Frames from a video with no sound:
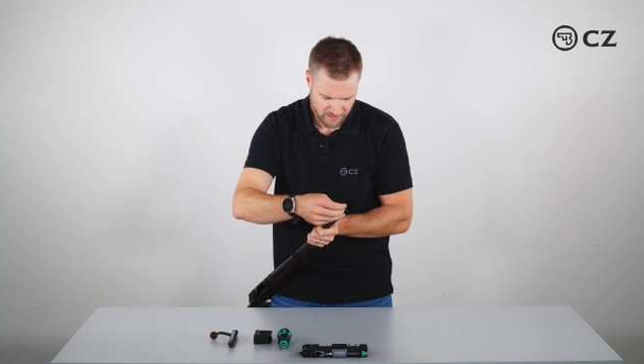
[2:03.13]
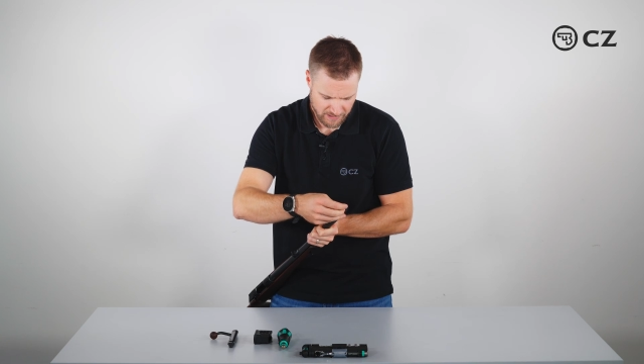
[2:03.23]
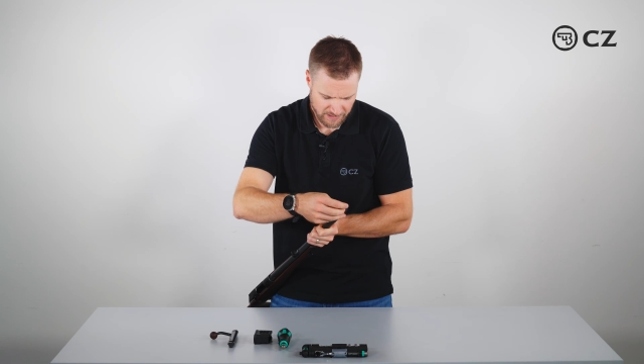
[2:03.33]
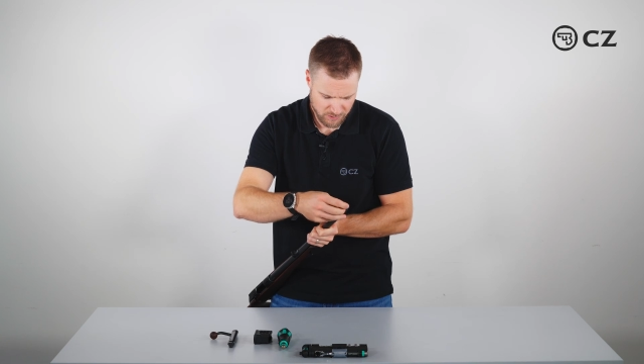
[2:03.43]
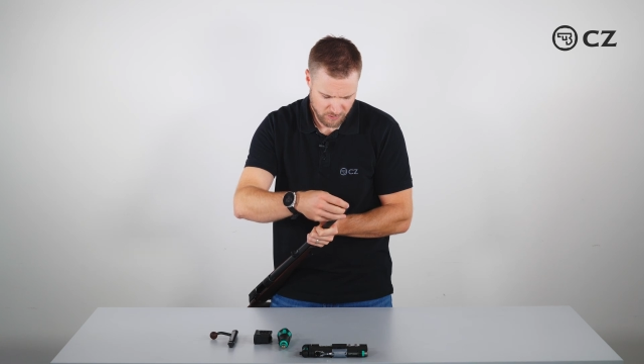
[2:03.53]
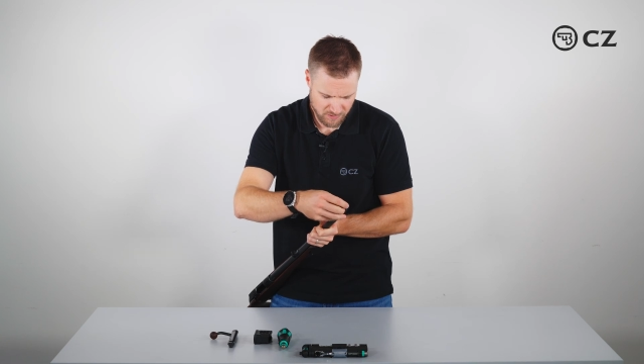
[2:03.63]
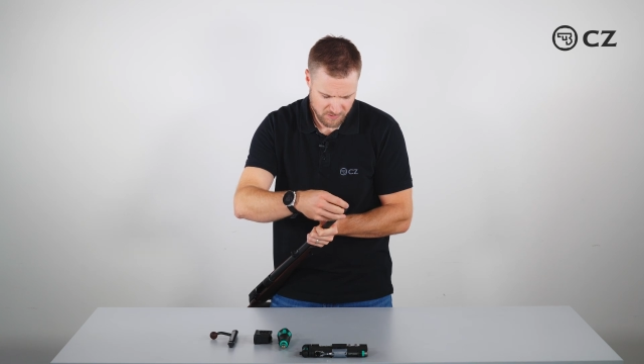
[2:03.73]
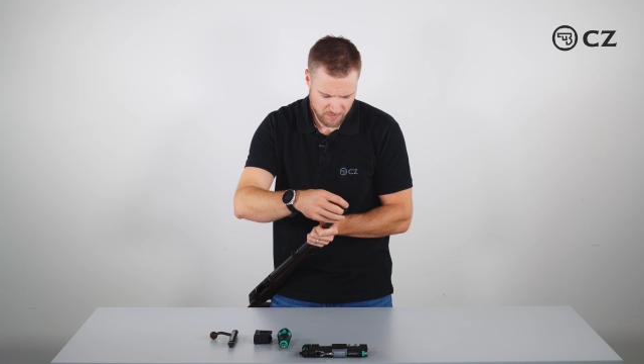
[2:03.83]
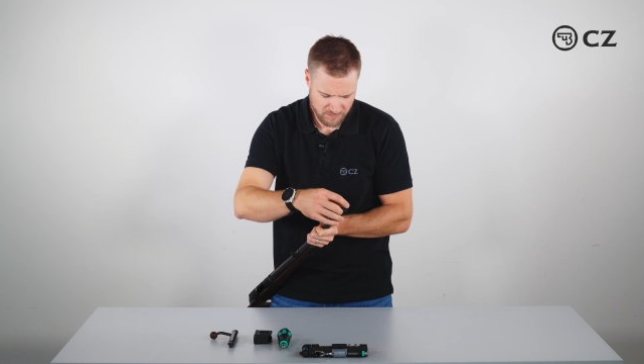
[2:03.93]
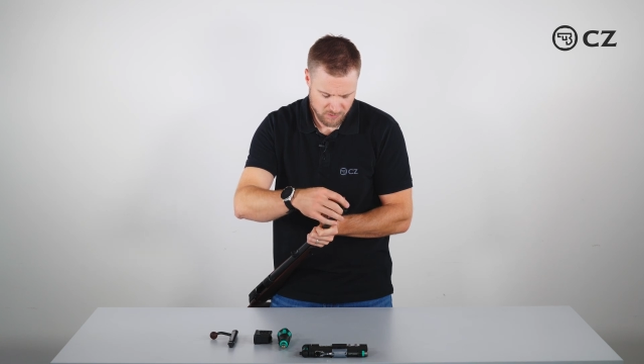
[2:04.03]
And I do
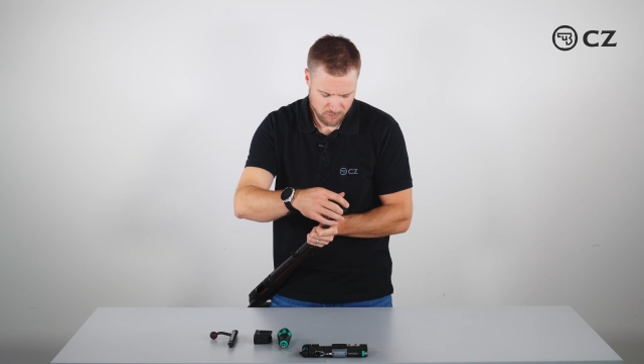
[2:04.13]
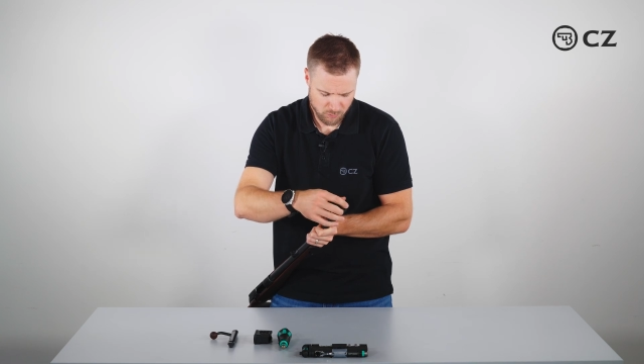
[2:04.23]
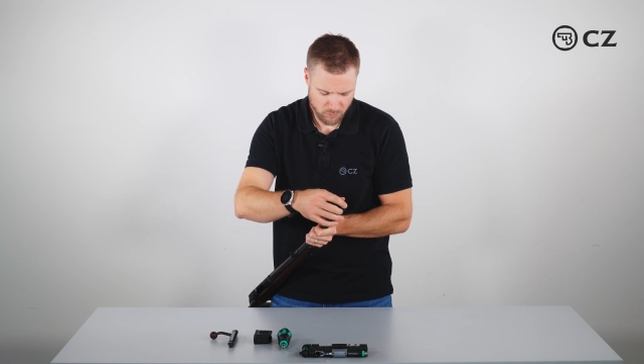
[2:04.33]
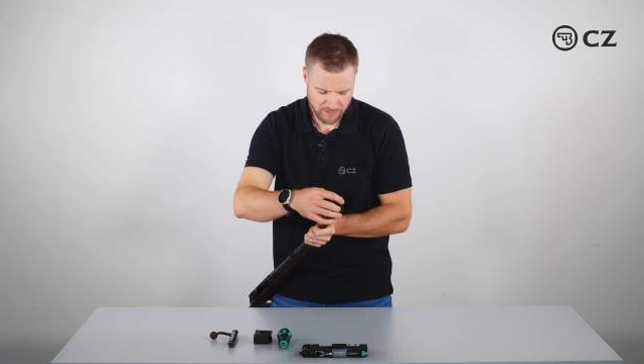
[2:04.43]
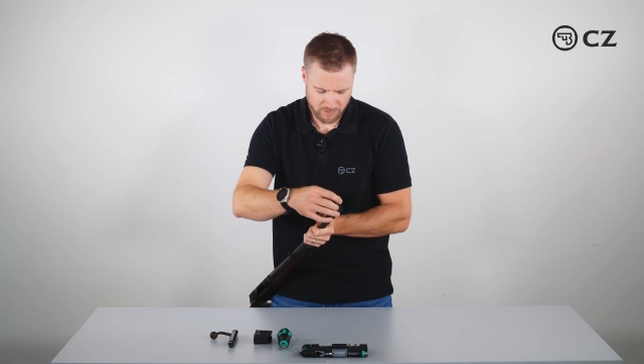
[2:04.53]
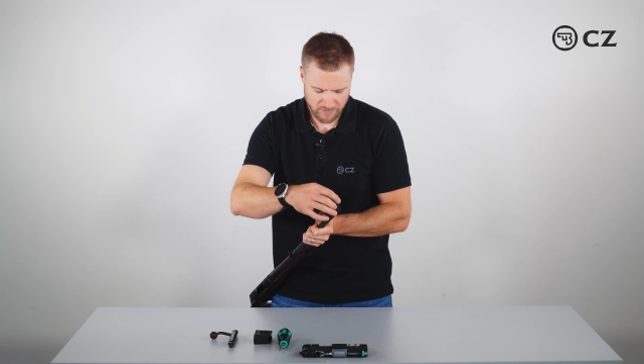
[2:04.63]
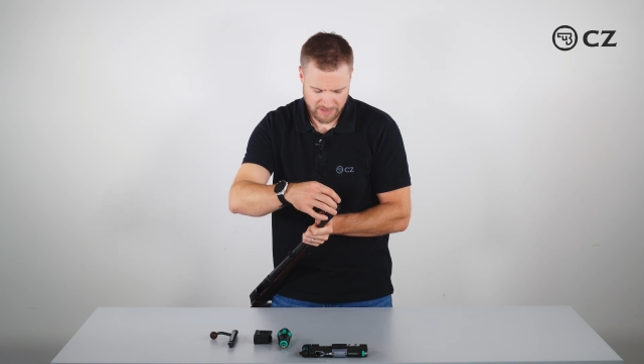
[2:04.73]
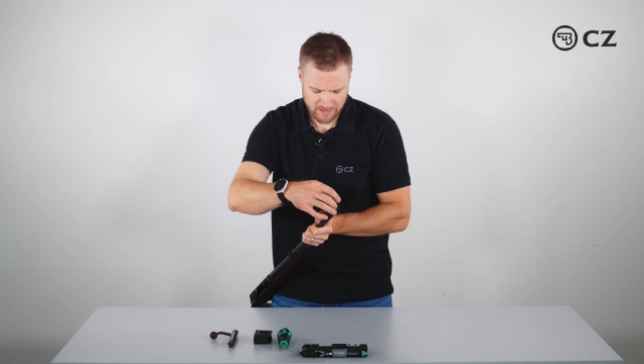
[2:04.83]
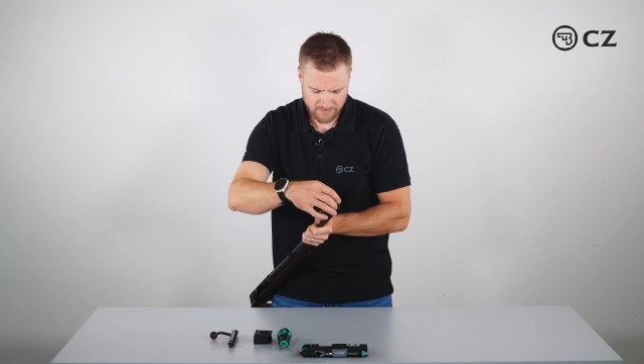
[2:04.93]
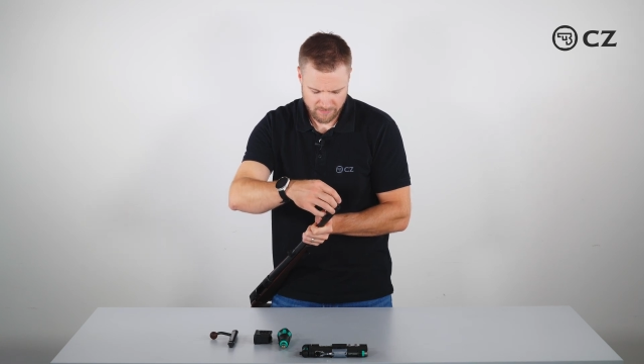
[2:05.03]
this with the screw
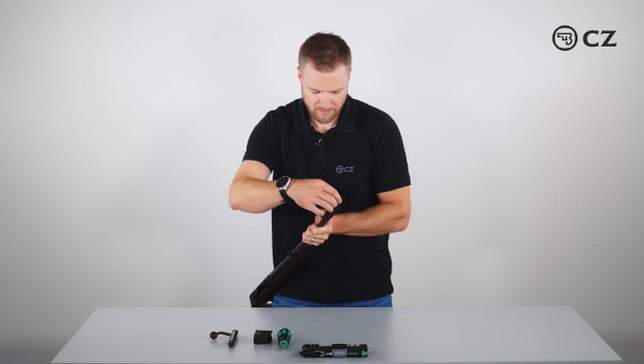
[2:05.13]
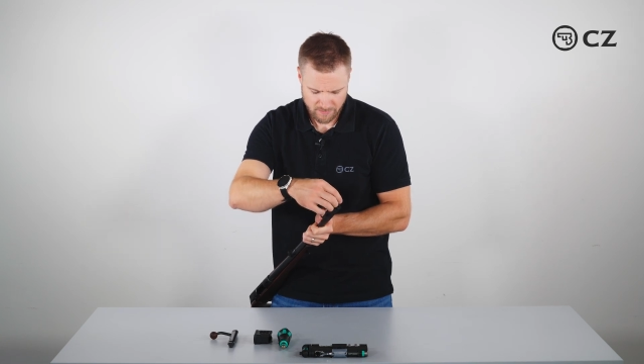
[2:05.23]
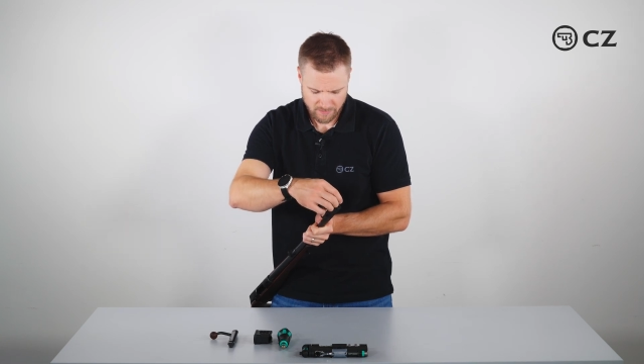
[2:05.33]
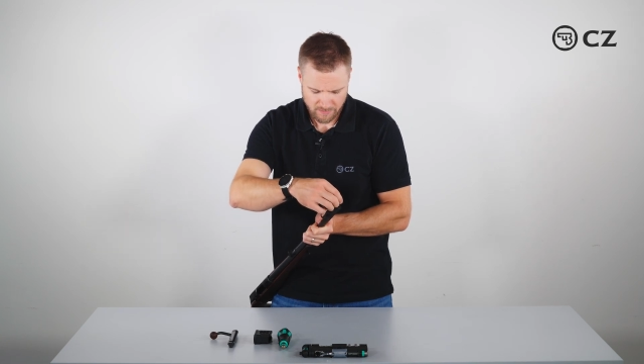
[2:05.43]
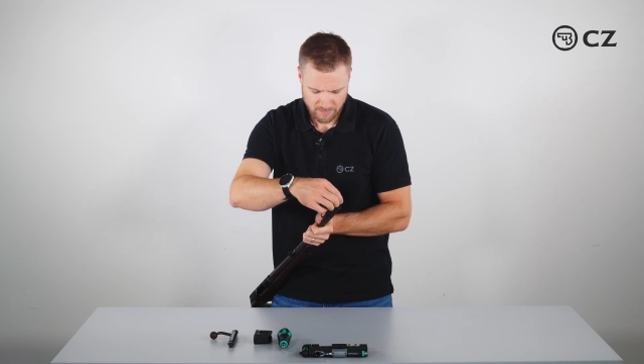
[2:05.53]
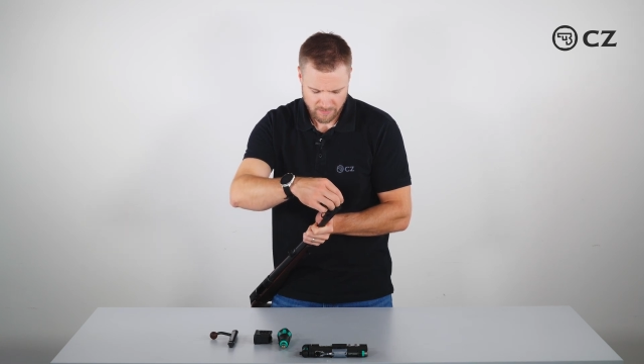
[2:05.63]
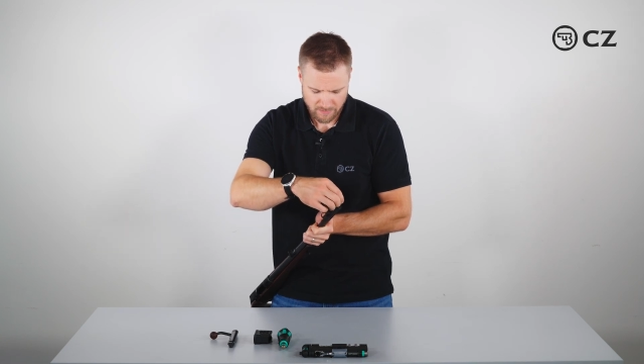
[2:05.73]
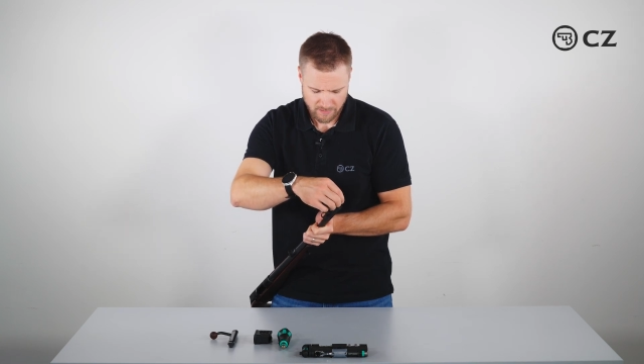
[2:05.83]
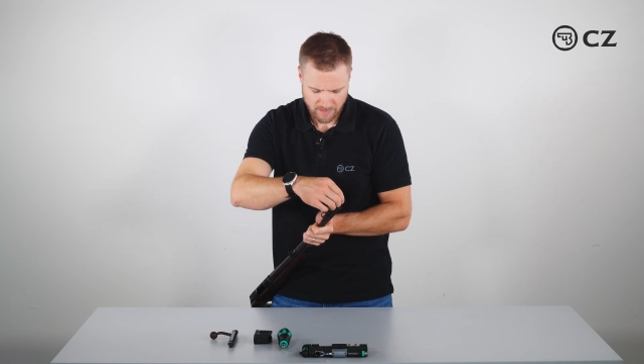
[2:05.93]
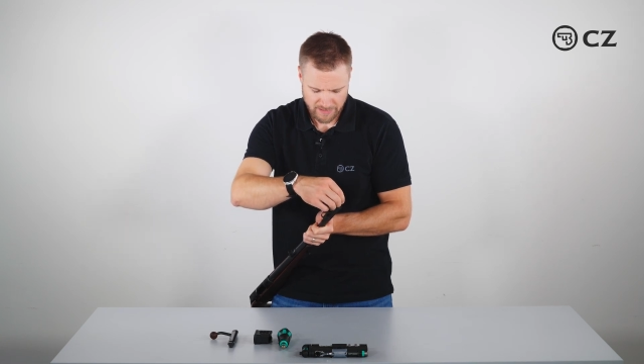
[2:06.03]
underneath.
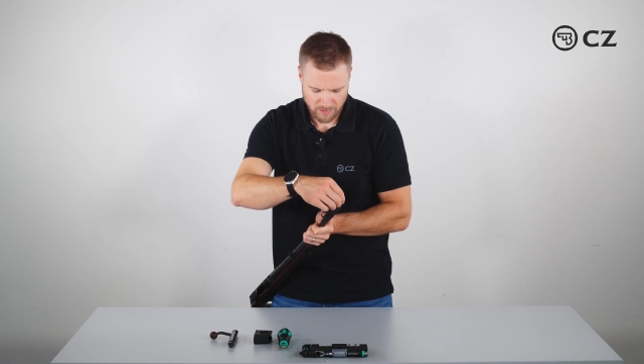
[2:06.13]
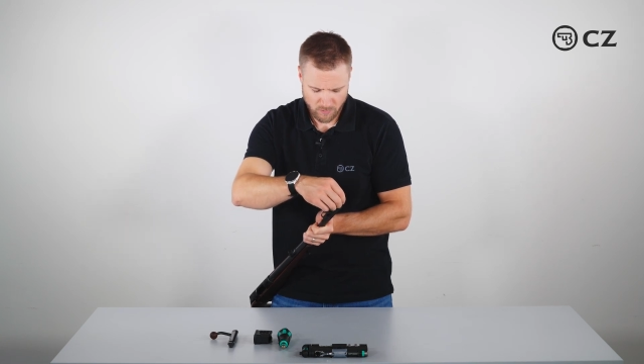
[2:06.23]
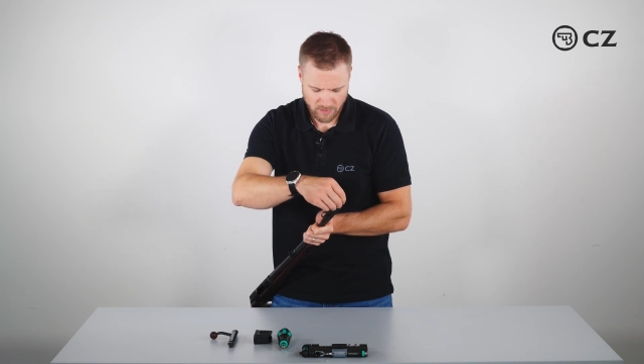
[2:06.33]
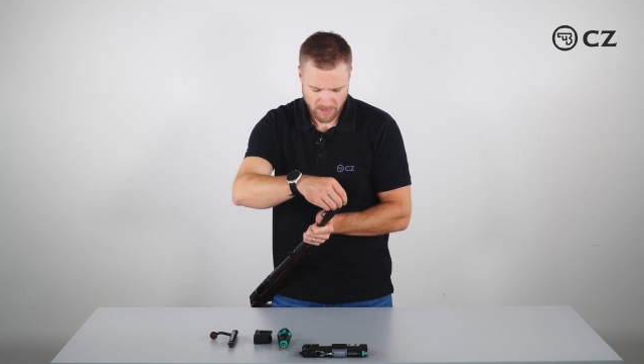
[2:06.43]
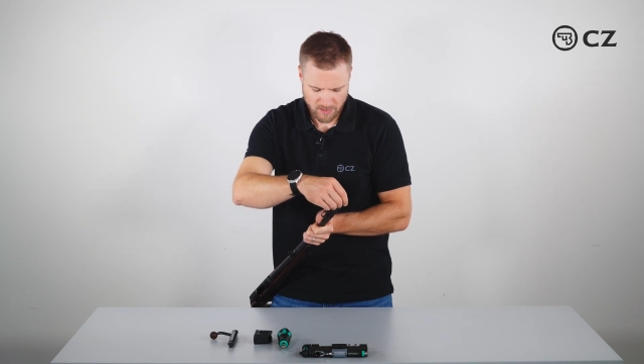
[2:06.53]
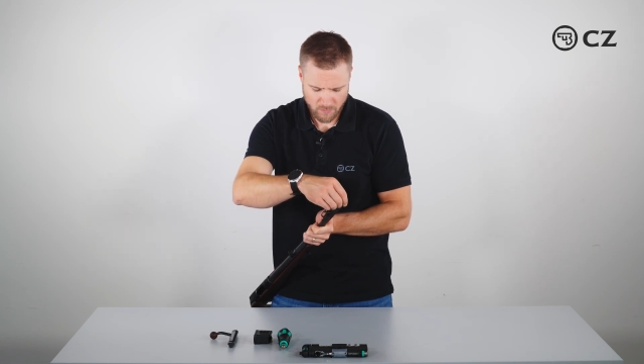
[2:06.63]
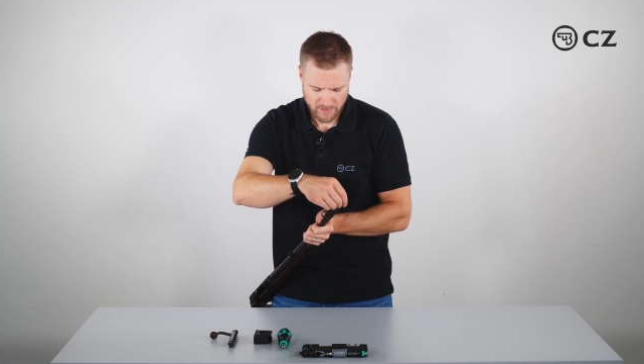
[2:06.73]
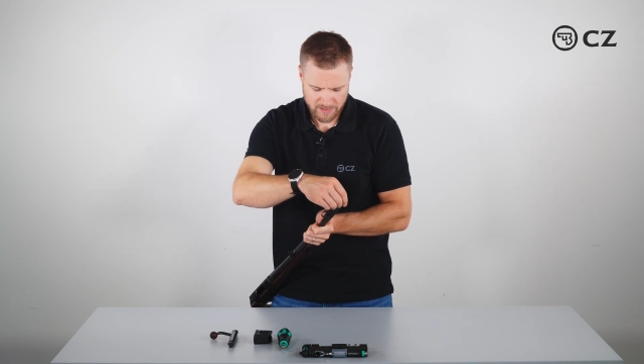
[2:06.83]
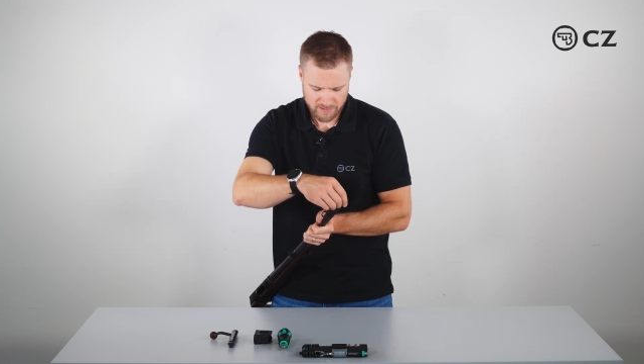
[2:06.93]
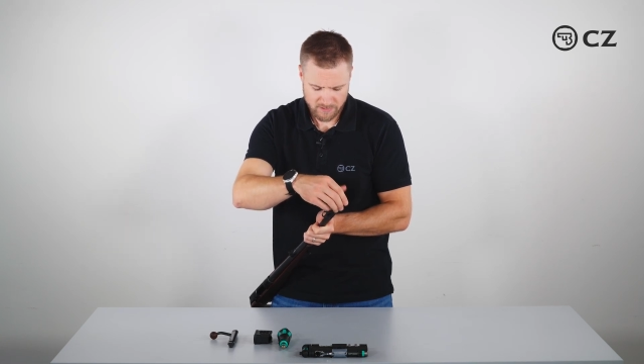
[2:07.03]
I go
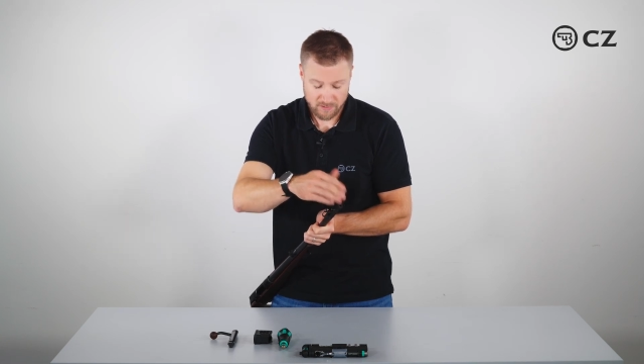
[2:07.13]
clockwise.